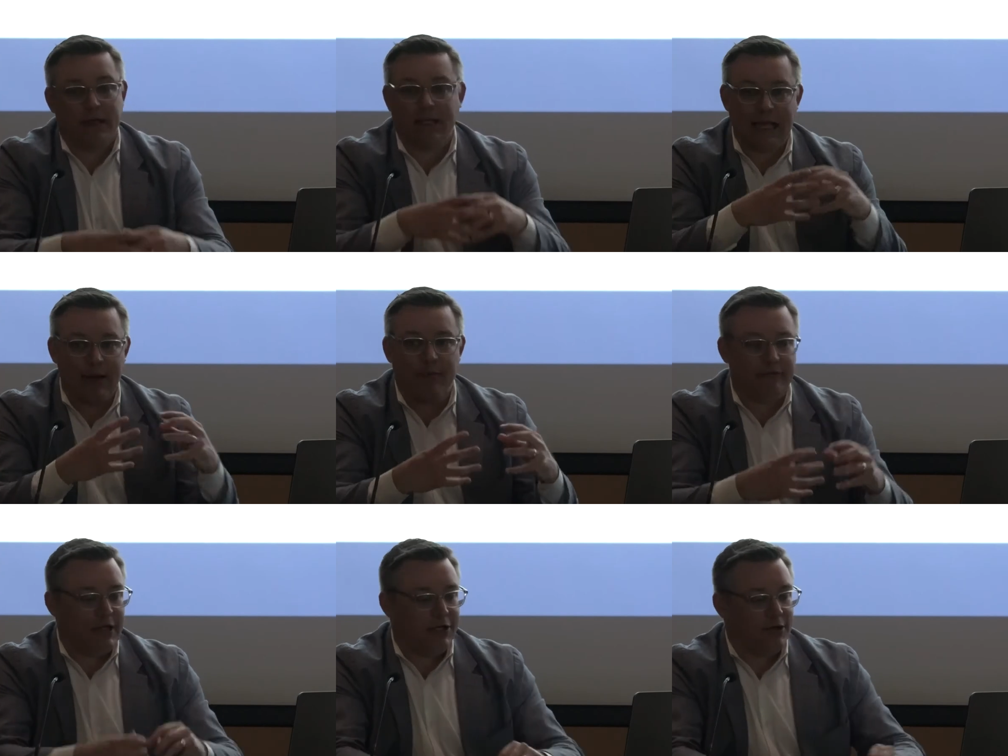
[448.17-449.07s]
collaborative
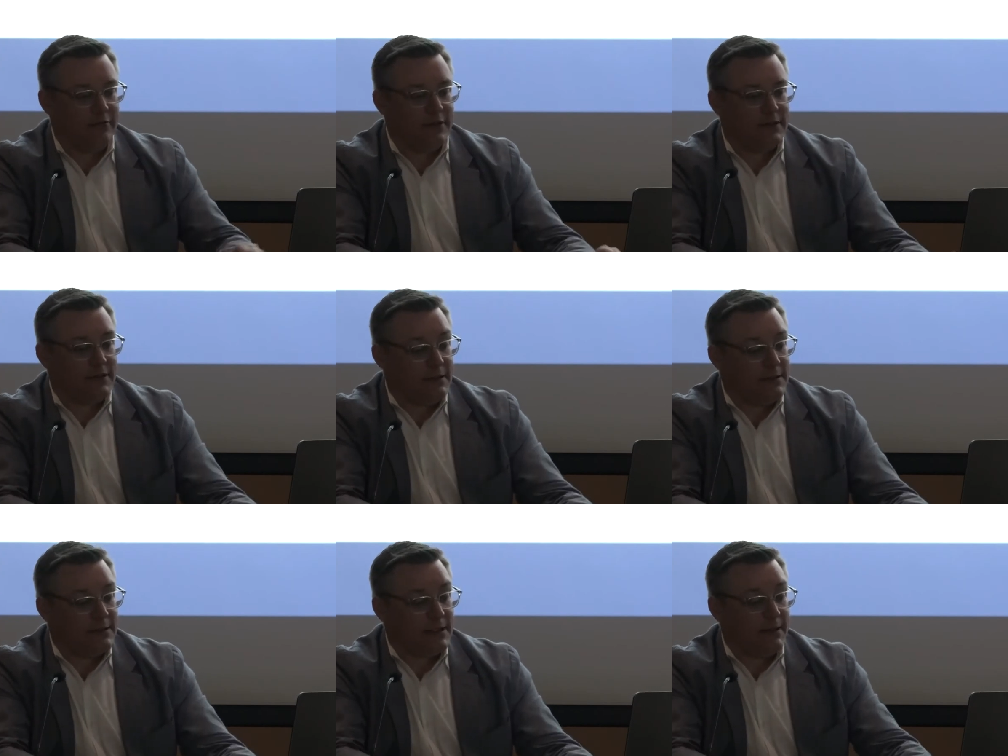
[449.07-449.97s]
nature of this
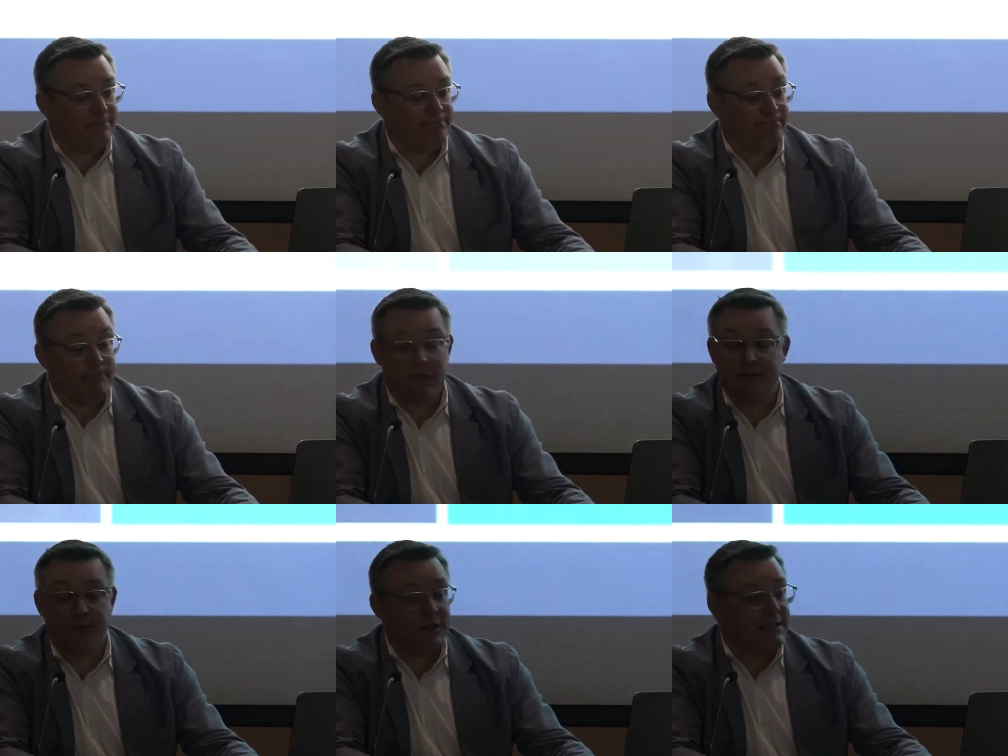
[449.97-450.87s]
is
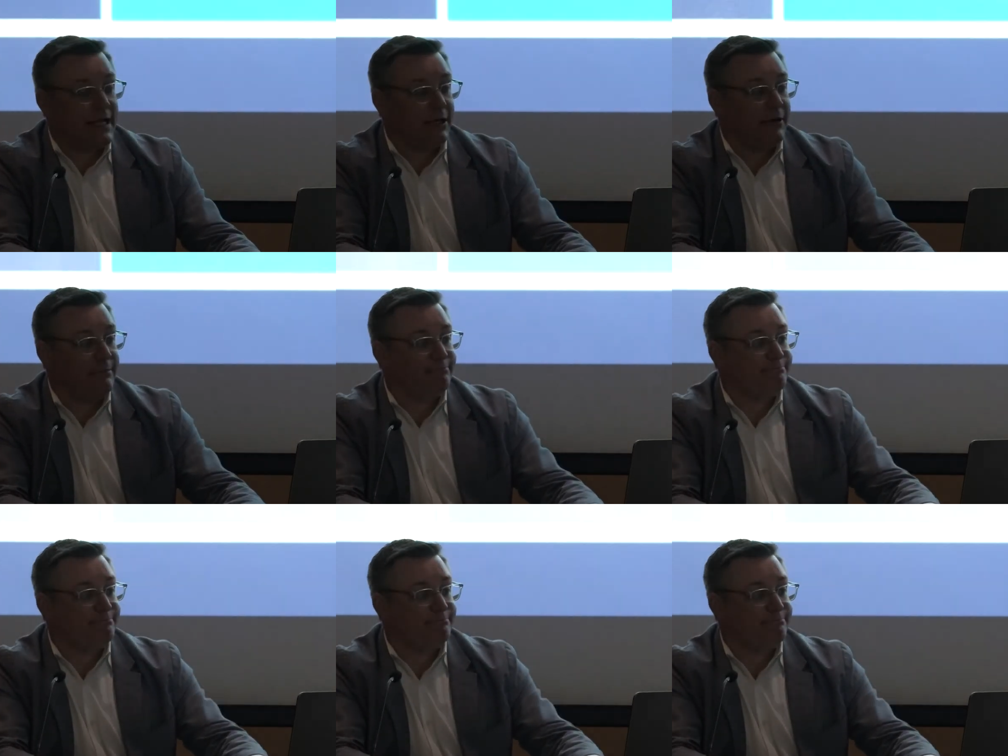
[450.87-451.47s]
pretty staggering.